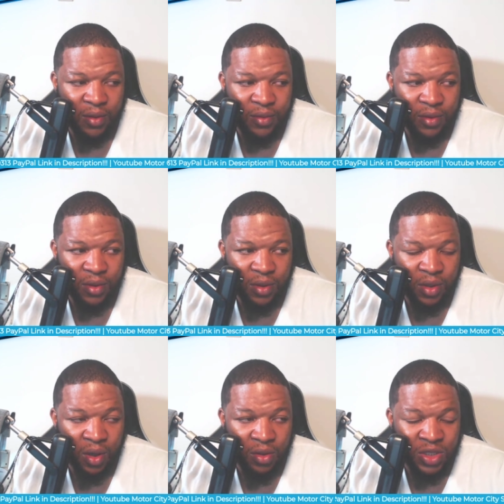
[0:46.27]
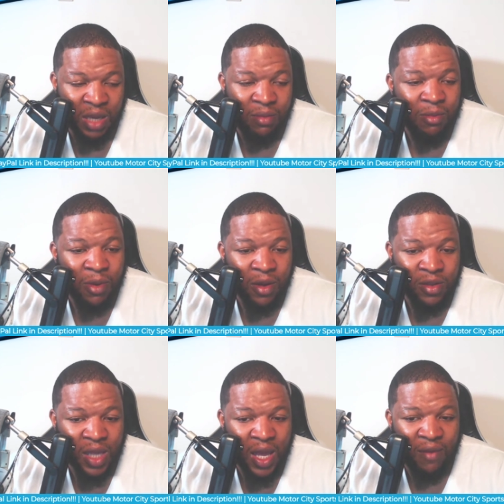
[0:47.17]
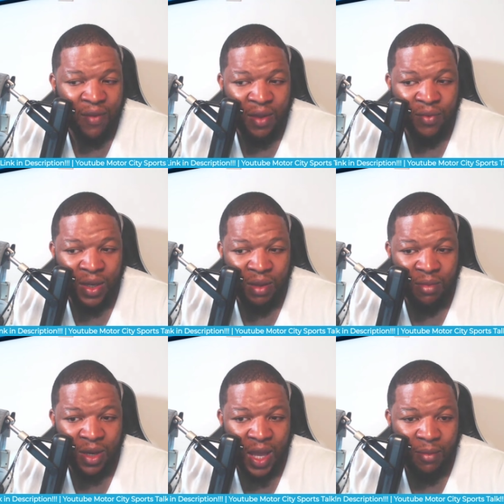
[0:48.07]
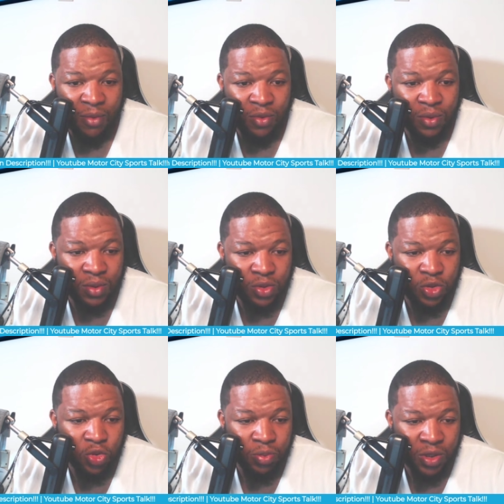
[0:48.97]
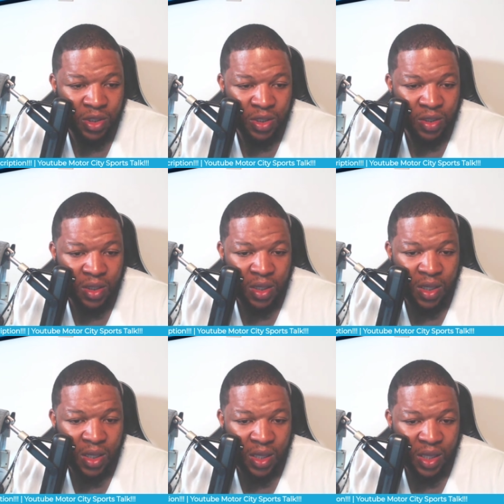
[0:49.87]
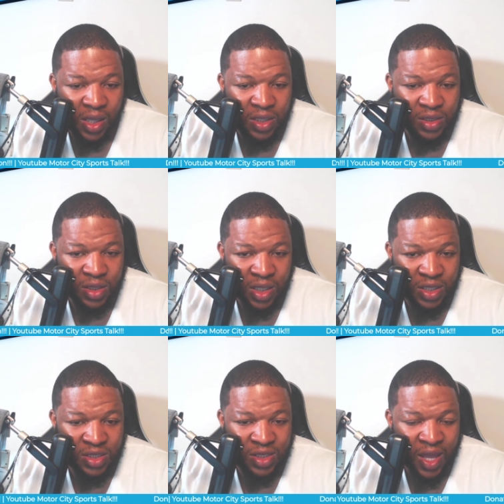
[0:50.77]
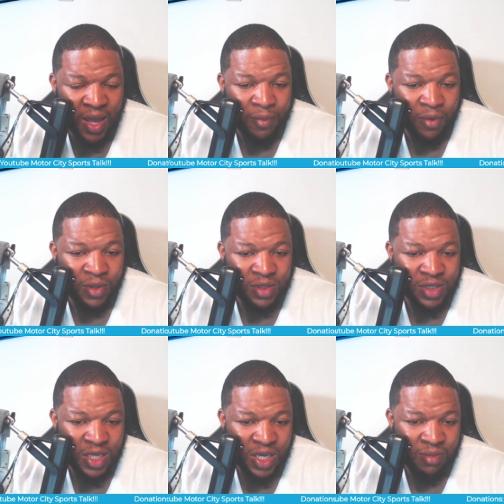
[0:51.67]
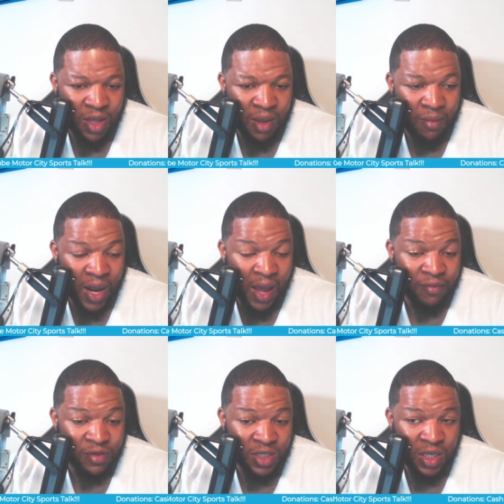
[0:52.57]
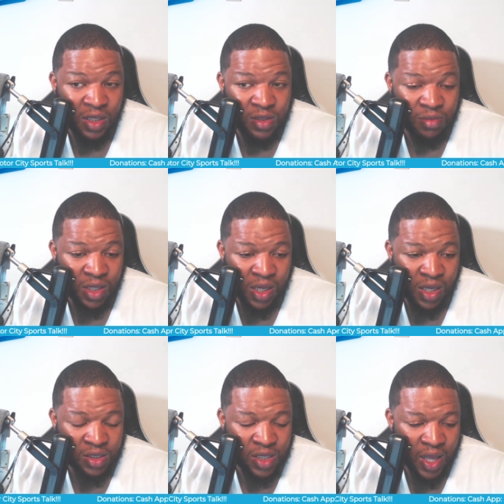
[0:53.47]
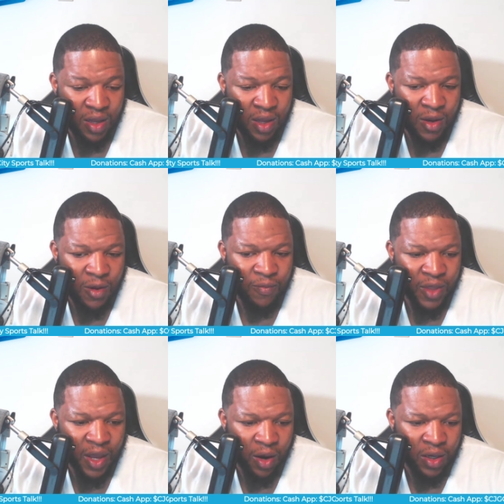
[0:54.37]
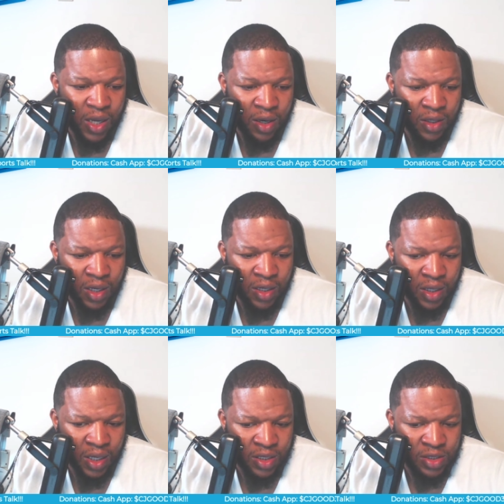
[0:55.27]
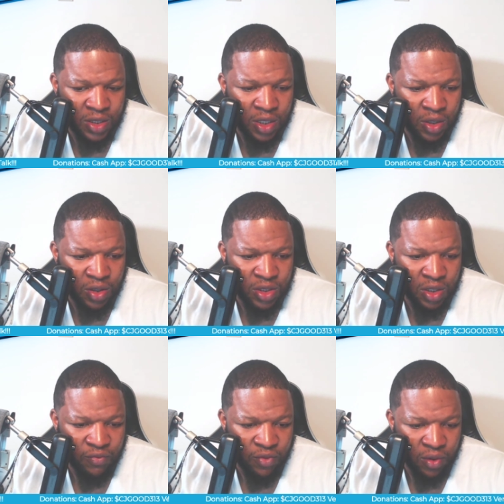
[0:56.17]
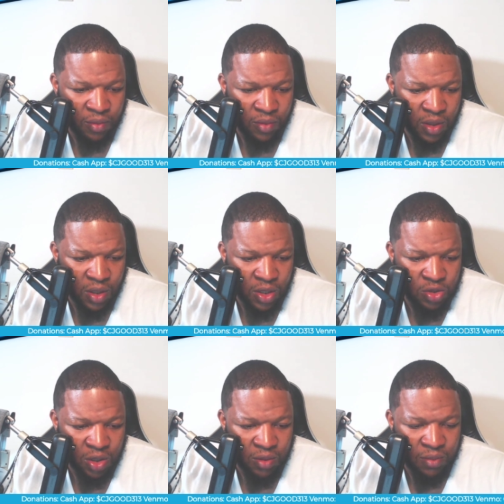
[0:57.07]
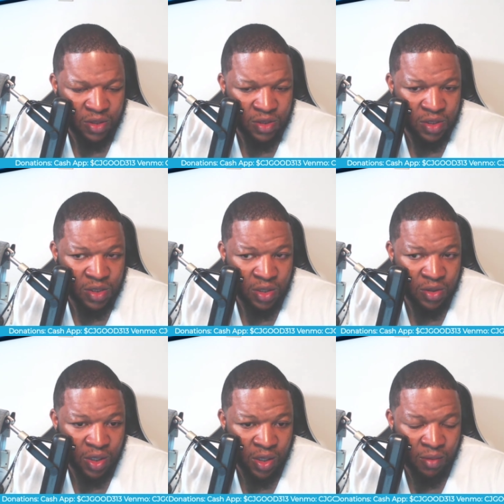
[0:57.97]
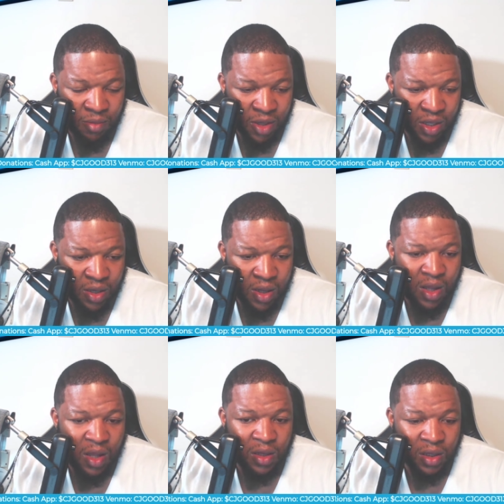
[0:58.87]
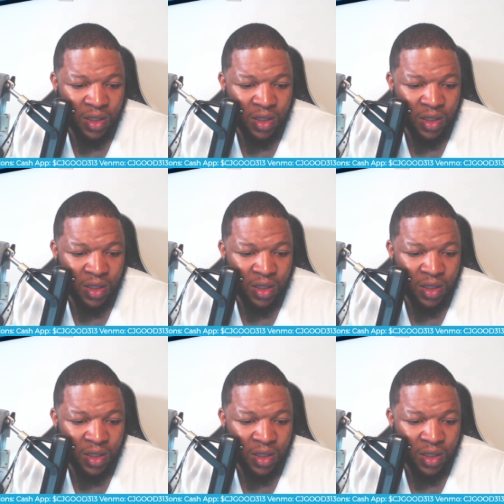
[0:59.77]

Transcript: you know, JB Bickerstaff ain't really been able to put his his stamp on this team yet. But I've seen some things that that are that that, that is encouraging from the Detroit Pistons under him. I mean, look at